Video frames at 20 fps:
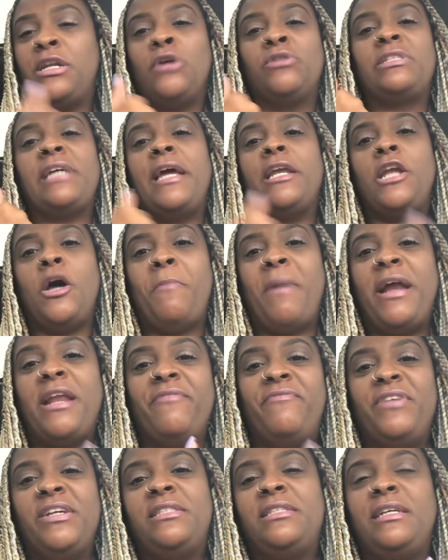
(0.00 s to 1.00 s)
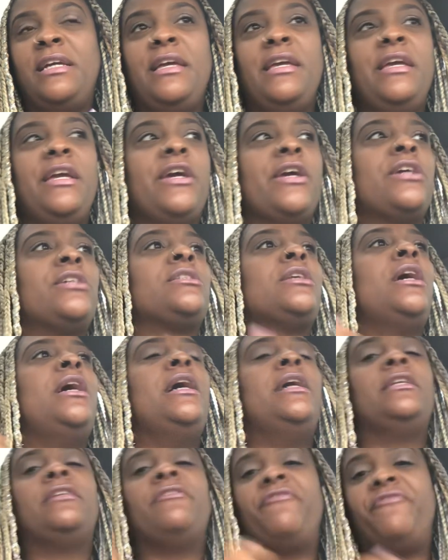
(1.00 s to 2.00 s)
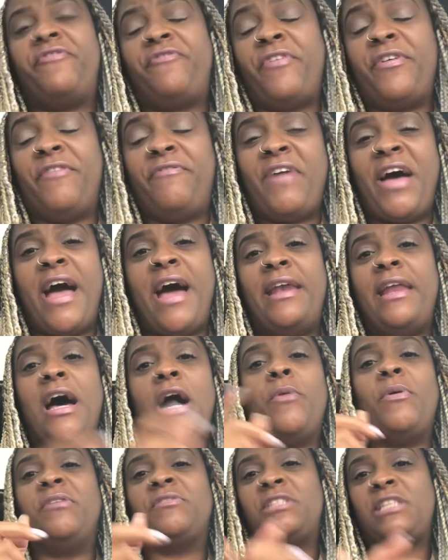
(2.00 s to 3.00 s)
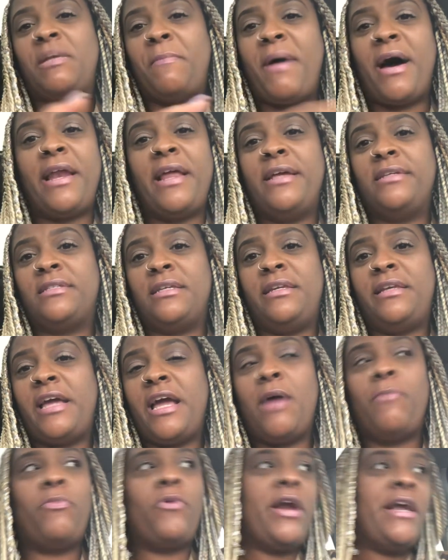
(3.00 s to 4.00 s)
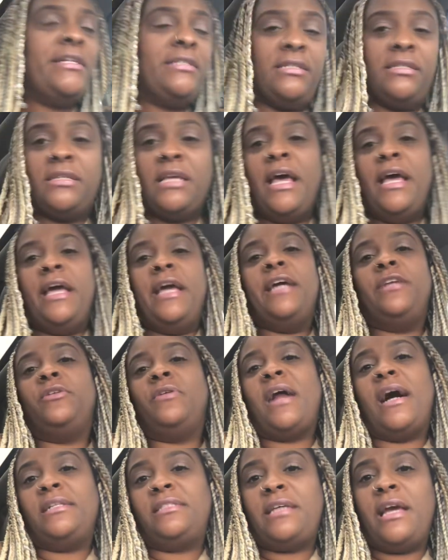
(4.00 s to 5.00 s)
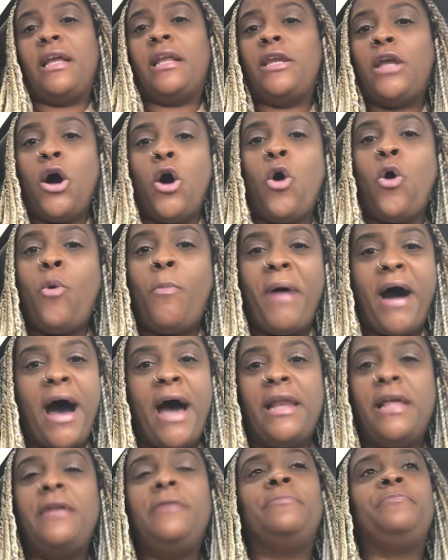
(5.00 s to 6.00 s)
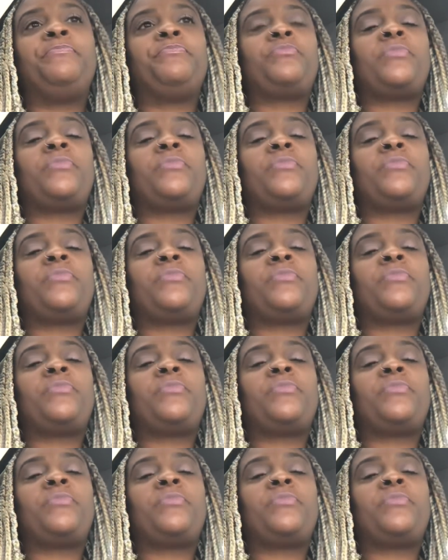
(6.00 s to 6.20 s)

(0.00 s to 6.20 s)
It don't take nobody 15 years to find out if somebody is a damn racist. It do not take nobody